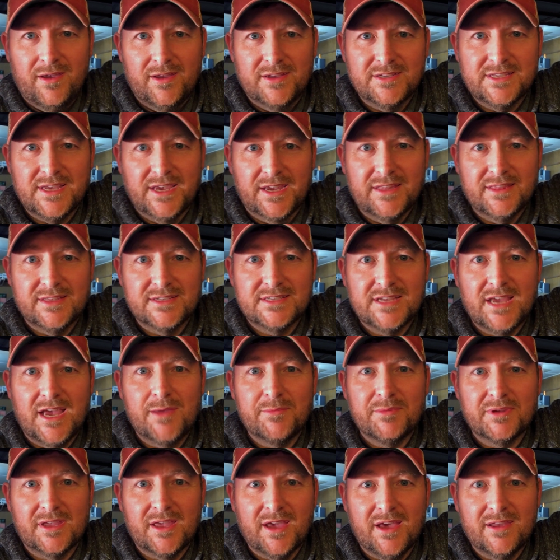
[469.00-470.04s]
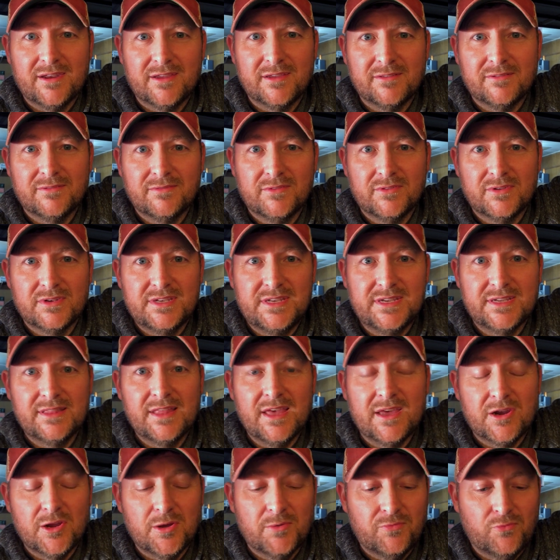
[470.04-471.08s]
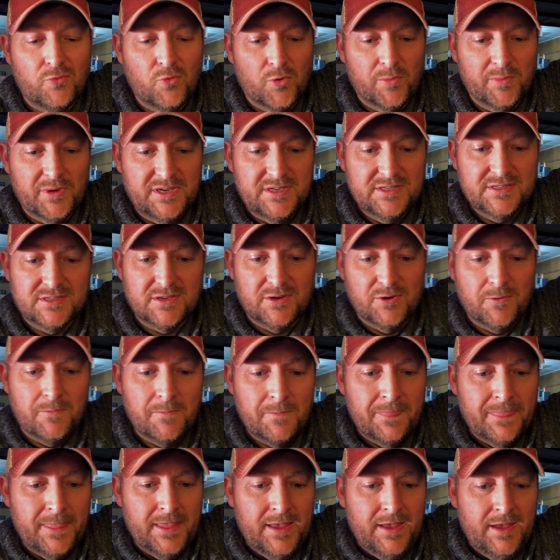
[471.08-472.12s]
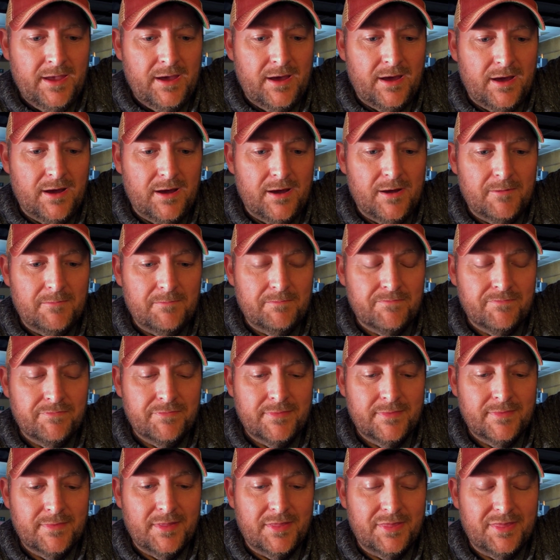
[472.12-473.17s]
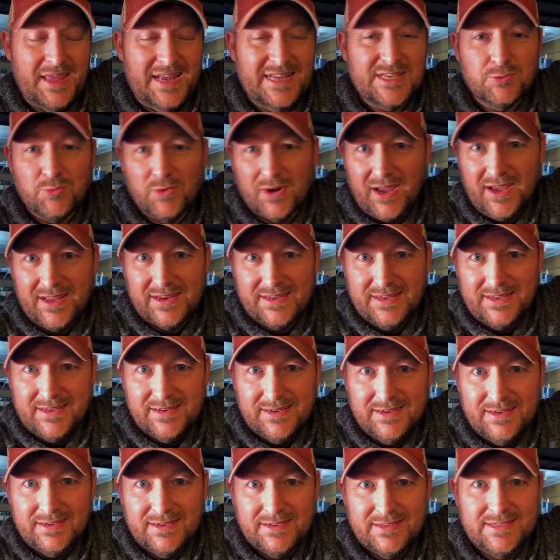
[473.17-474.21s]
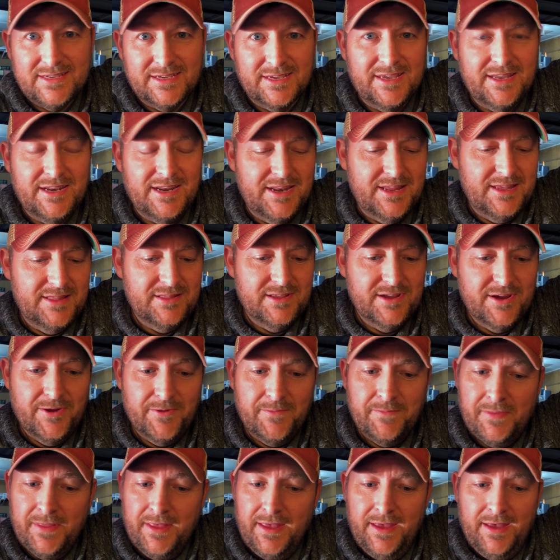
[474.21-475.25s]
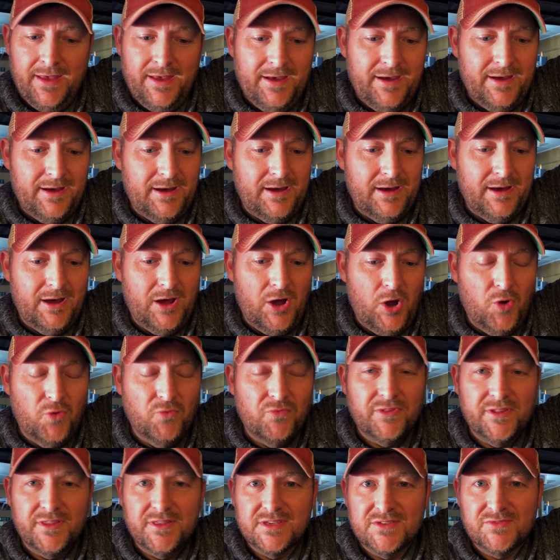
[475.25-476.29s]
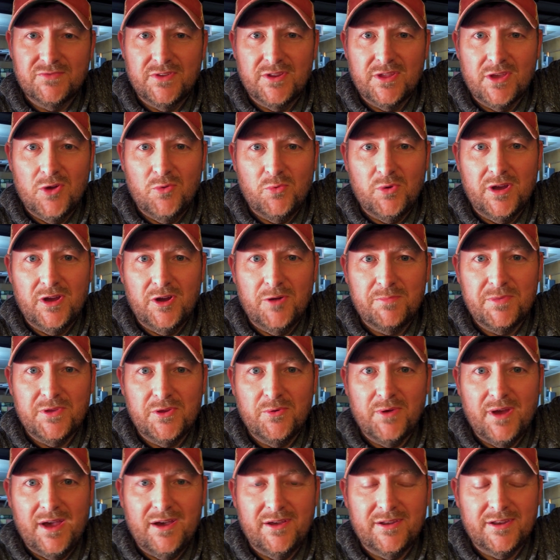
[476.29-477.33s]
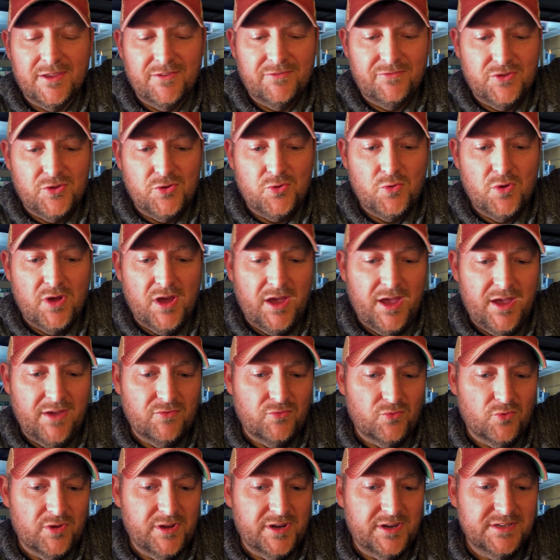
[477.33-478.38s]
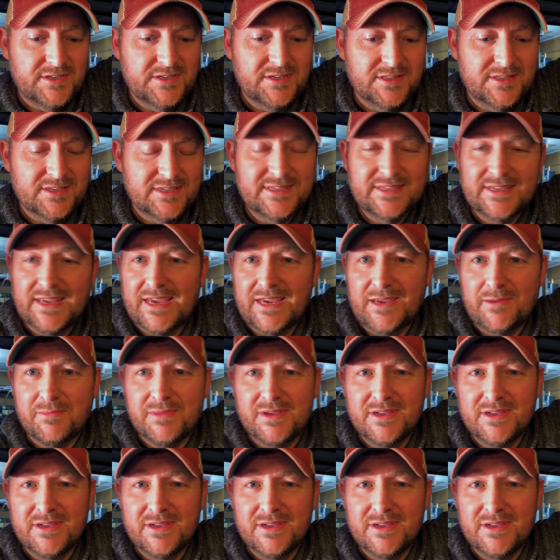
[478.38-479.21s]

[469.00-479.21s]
taking the time to kind of dig that up for me. So that's what I did to get it in there. Hopefully this video will help you out if you have run into the same